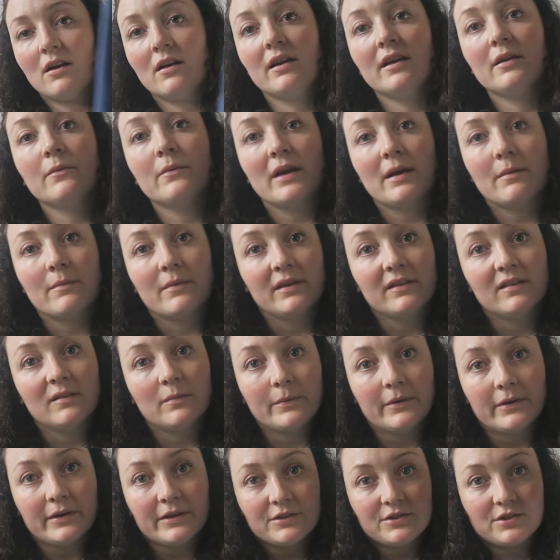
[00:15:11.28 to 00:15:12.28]
I wear my
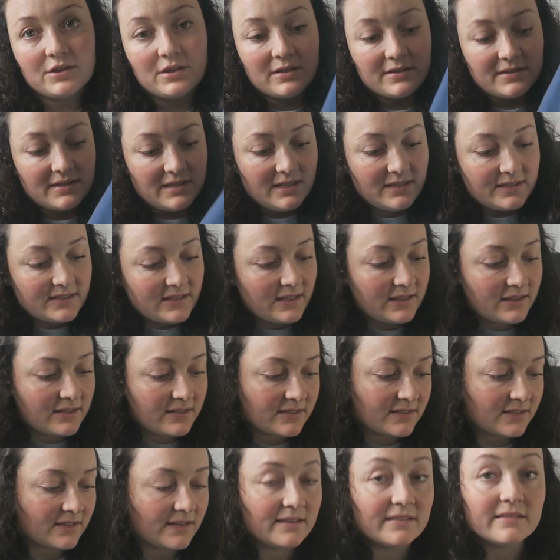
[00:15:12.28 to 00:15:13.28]
Spirit jerseys in
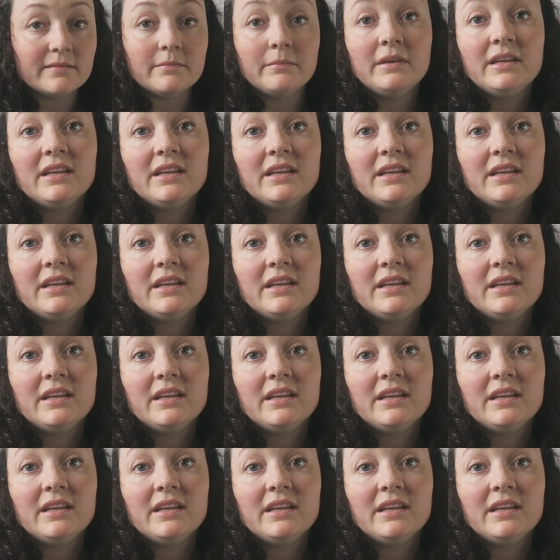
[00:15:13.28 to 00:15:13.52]
the size